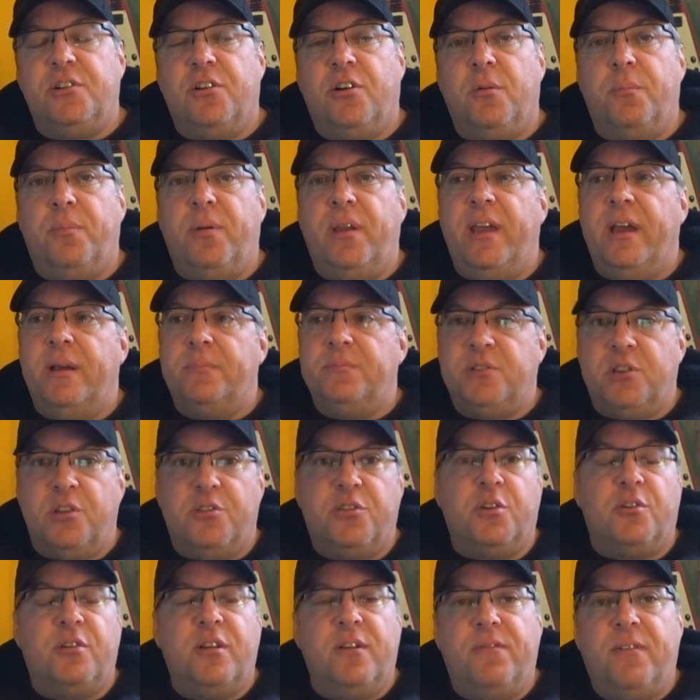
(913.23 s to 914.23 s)
RPMs to
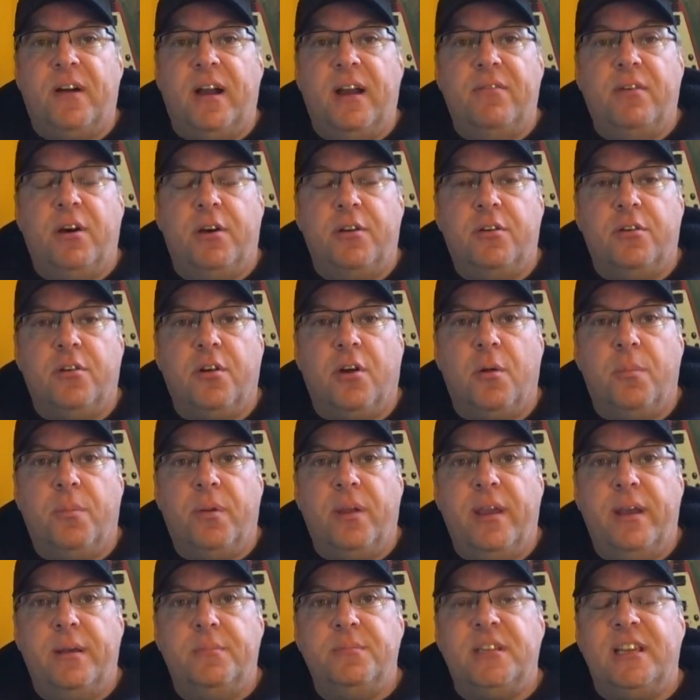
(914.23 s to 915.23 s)
3,500
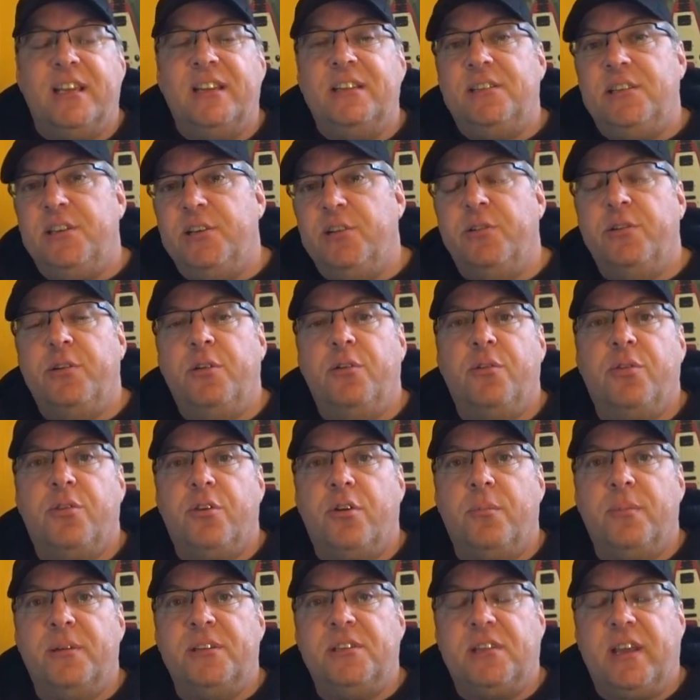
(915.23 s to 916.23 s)
RPMs until your
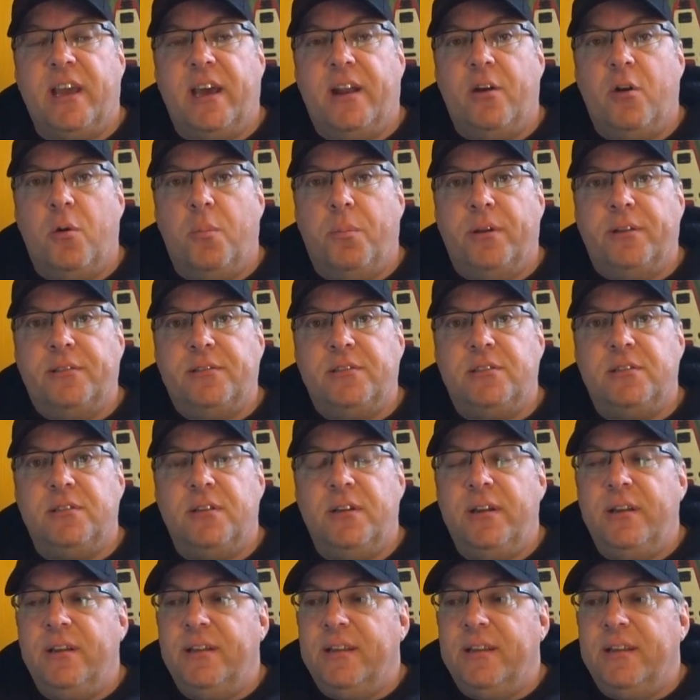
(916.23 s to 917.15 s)
thermostat opens.